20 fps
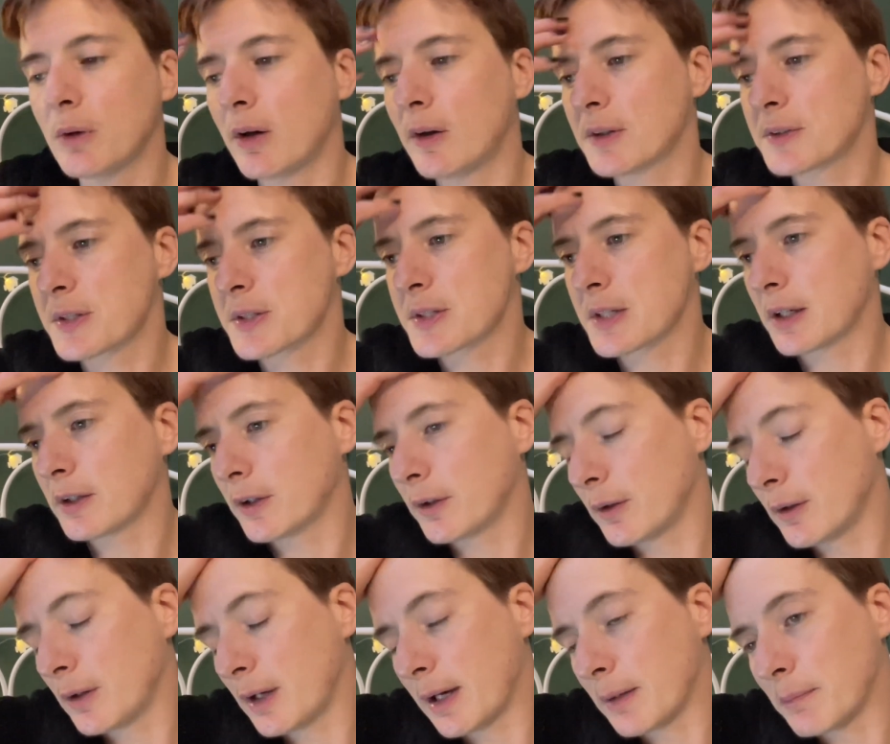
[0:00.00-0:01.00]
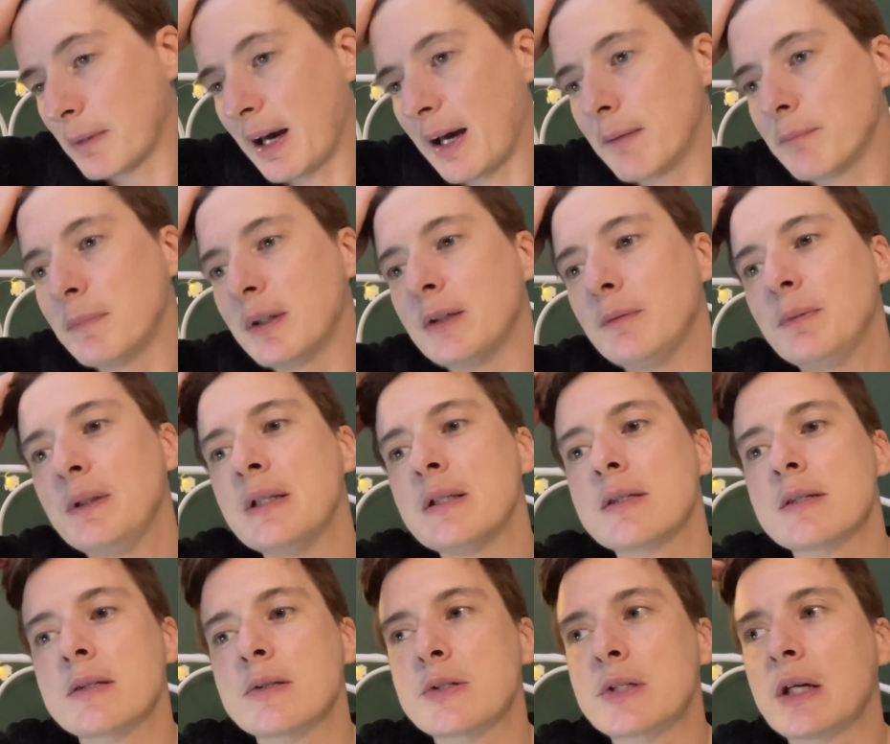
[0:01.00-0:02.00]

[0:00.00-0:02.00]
artisan handmade pizzas,